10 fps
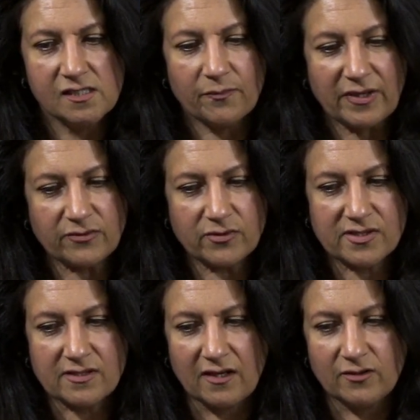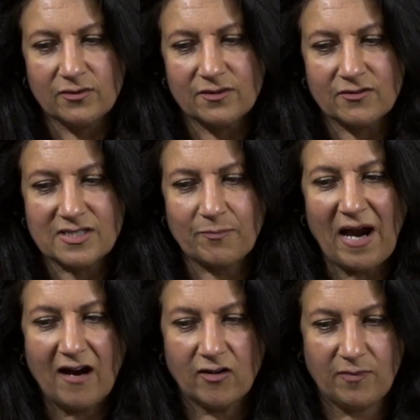But also, there is a
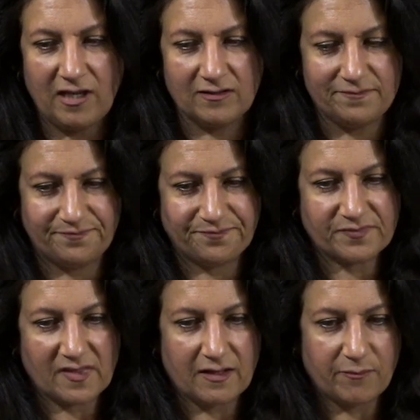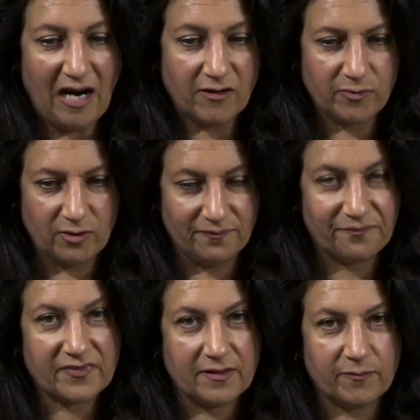parable
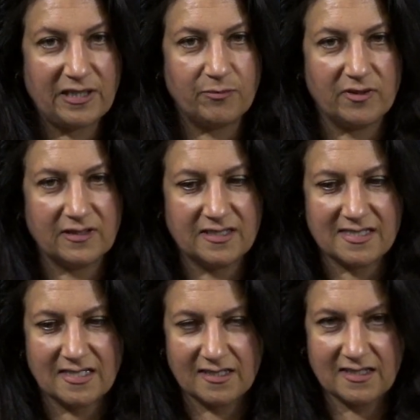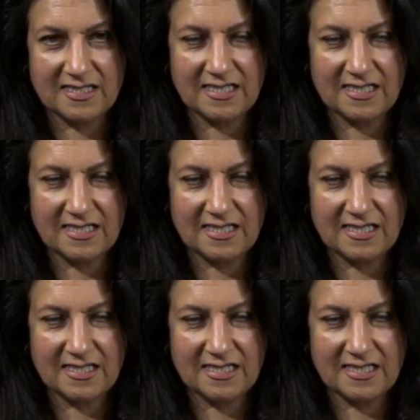that people consider, and this